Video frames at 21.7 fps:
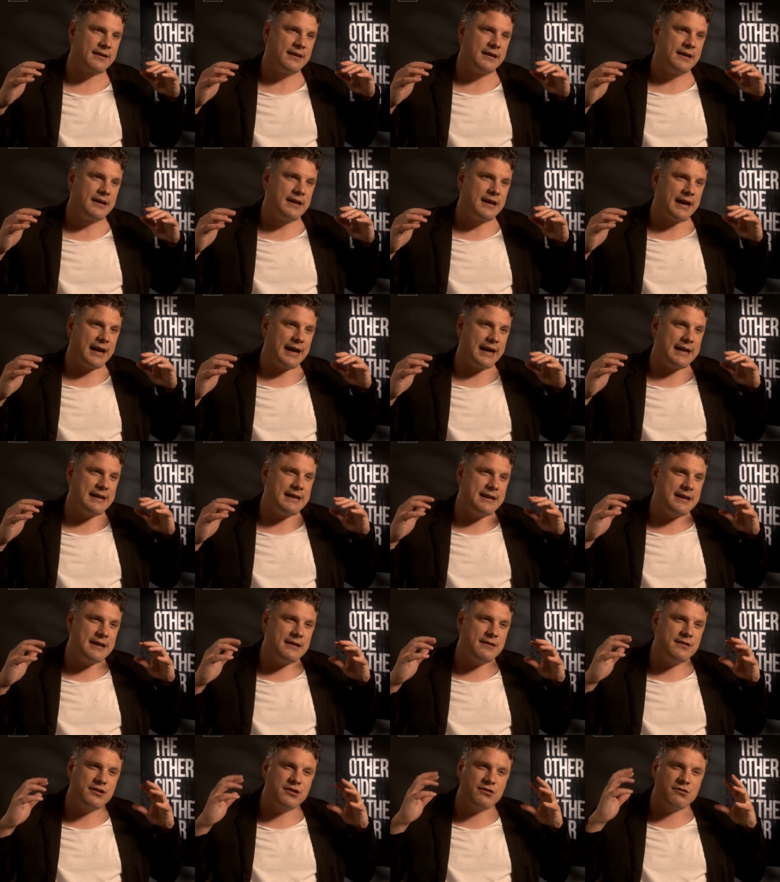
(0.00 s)
yeah. and
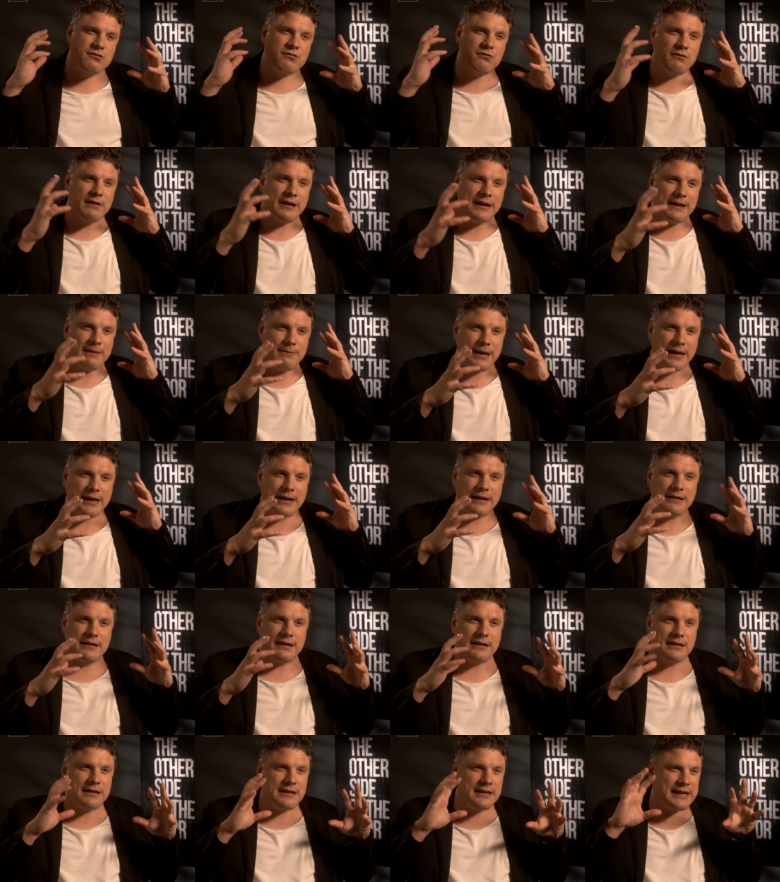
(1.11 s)
screaming, and
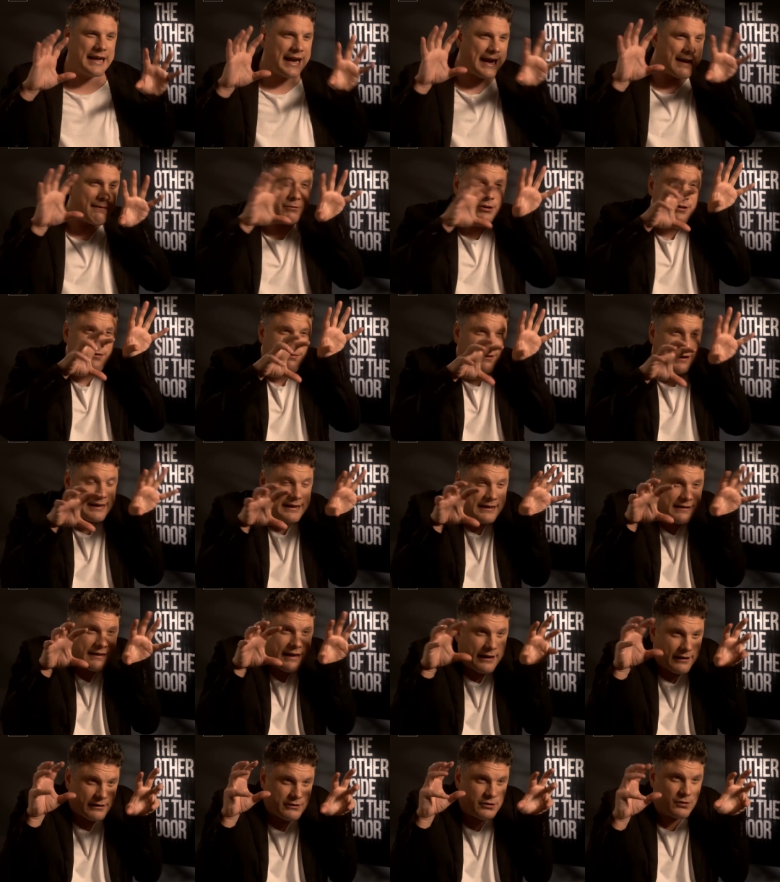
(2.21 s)
the camera's right in
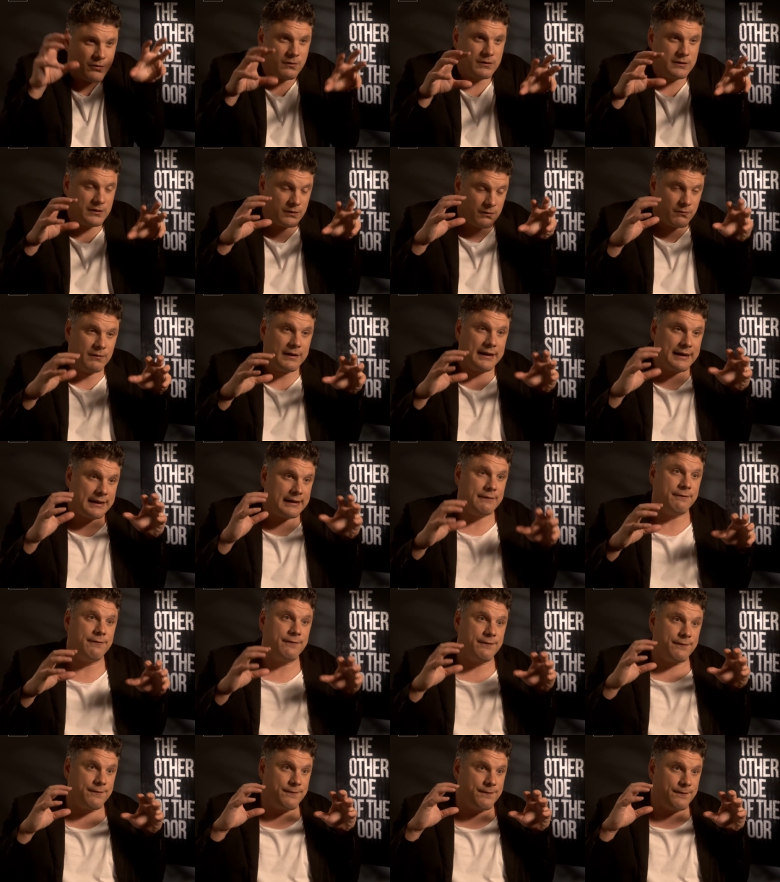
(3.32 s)
there, and you're you're really,
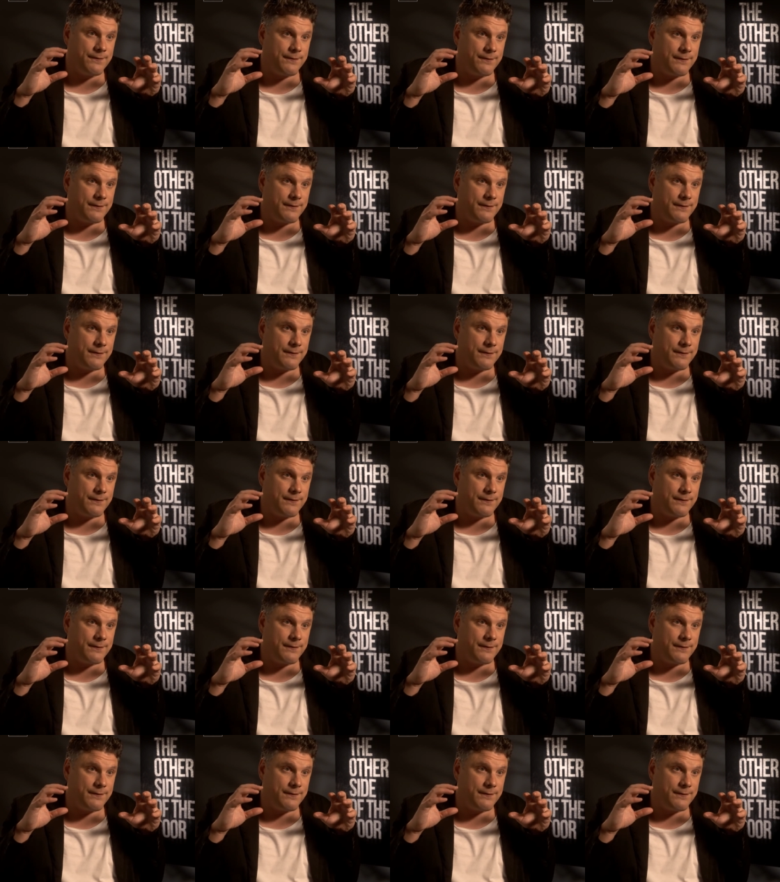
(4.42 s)
f